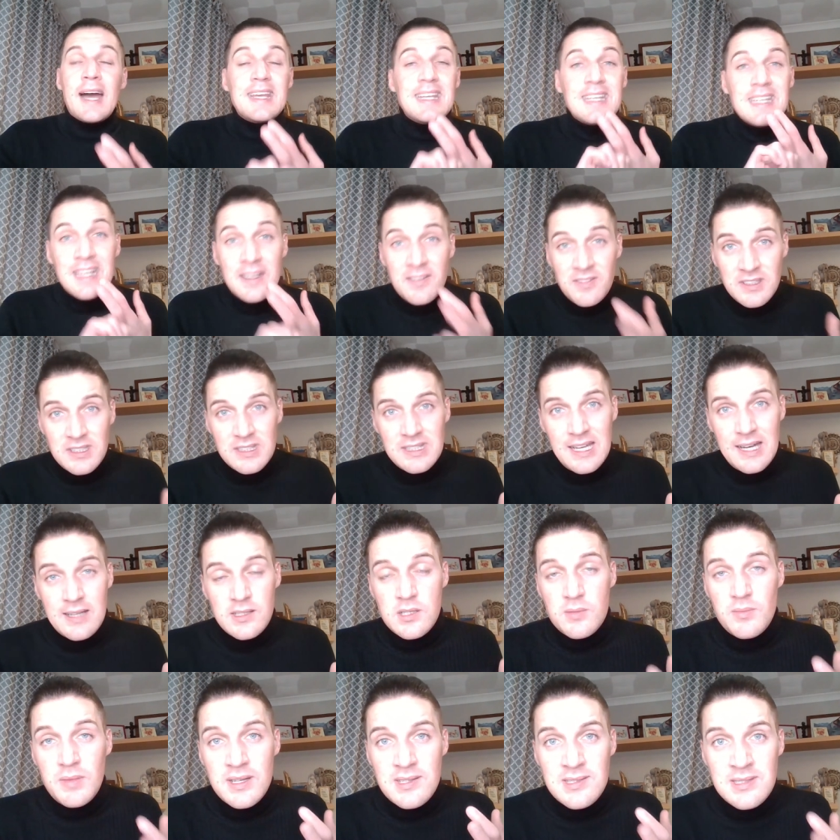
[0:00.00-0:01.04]
I gifted
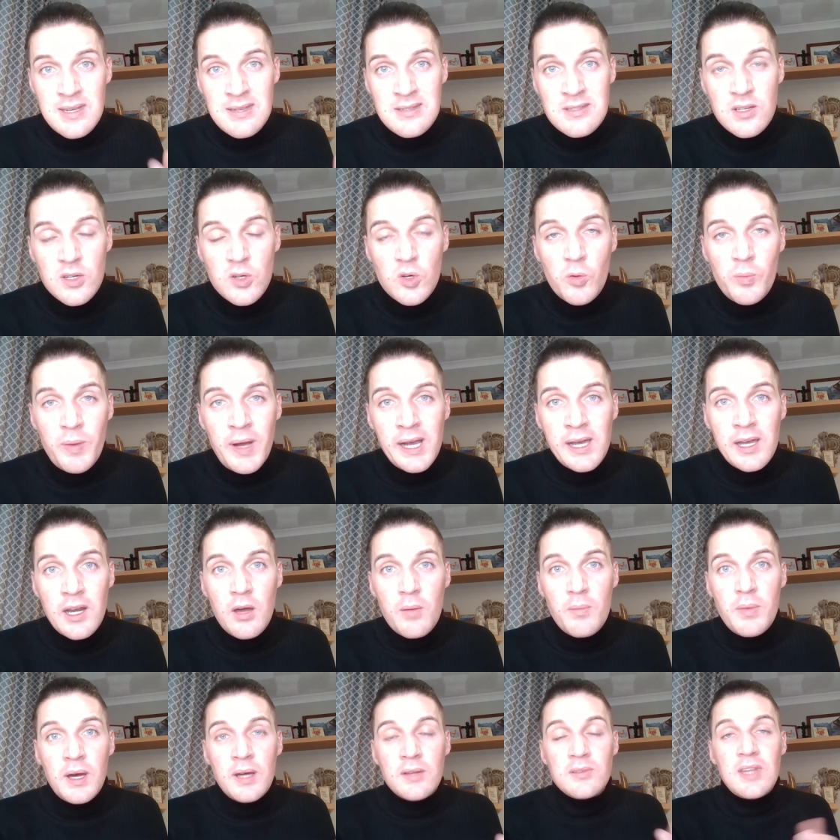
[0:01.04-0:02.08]
that to my sister-in-law back on
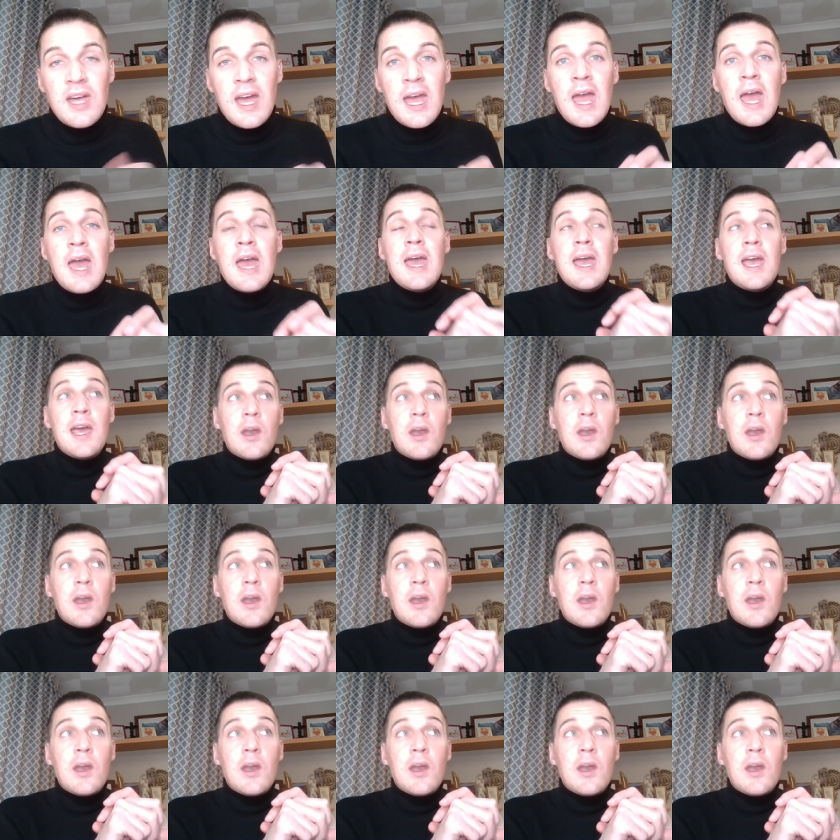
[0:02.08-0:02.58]
her birthday